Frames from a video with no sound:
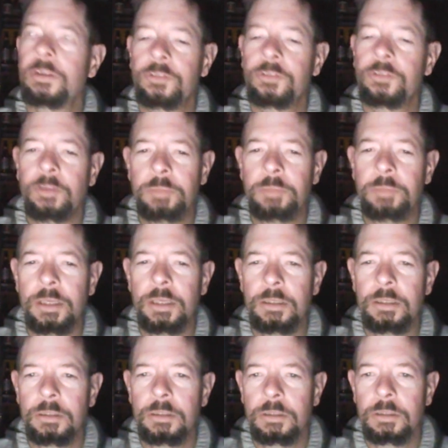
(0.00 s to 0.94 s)

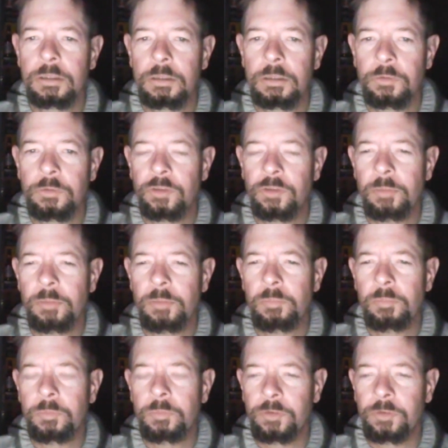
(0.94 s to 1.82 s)
Something with some